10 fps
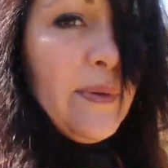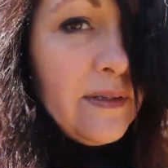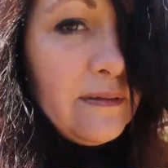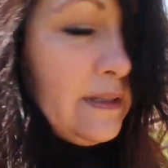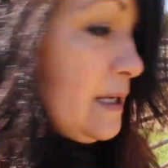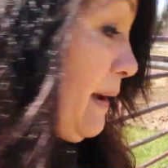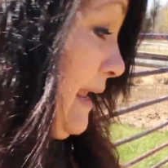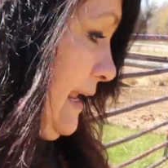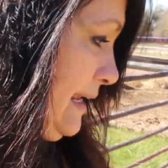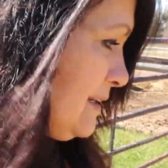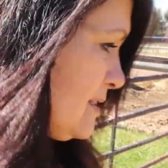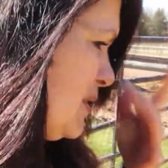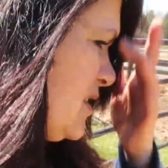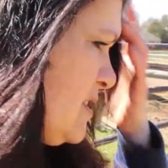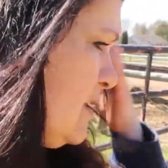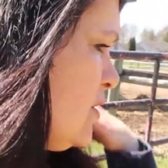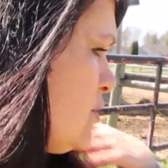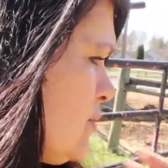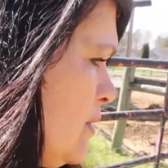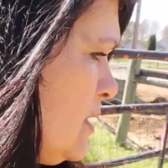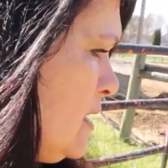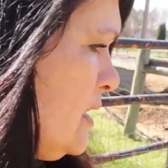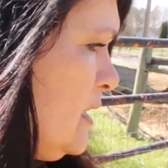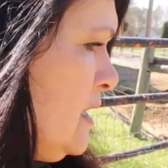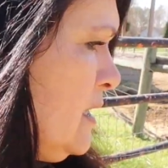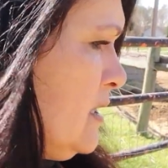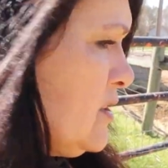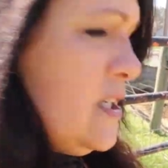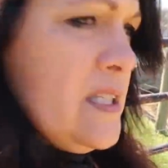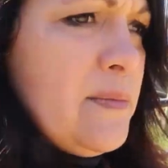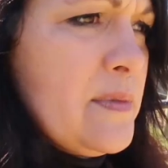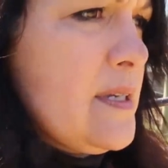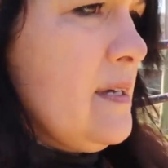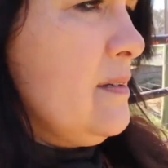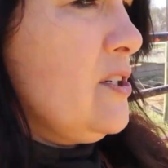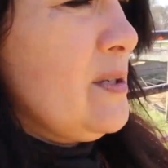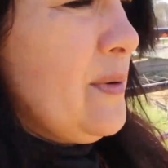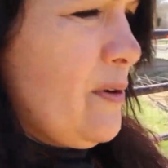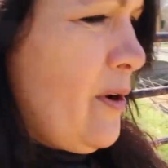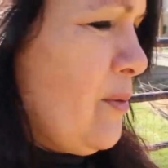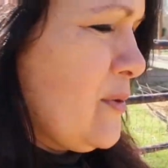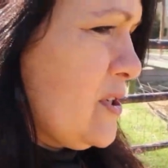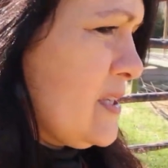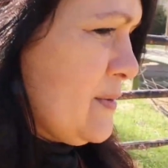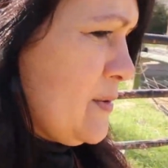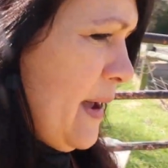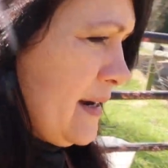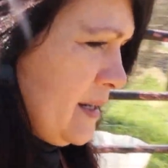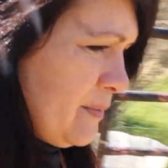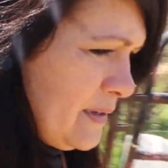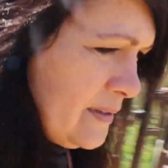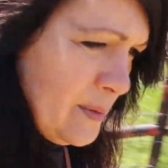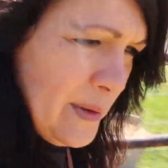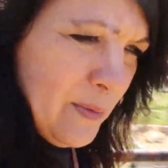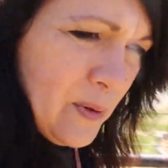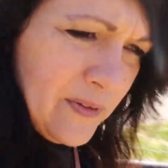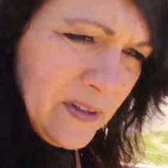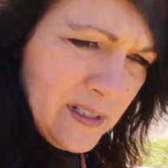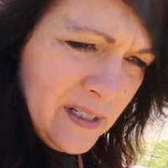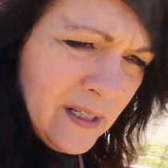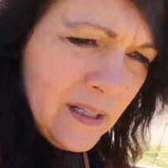up and lick my hand, which is unusual. She's a bigger goat, but she seems bagged up a little bit more than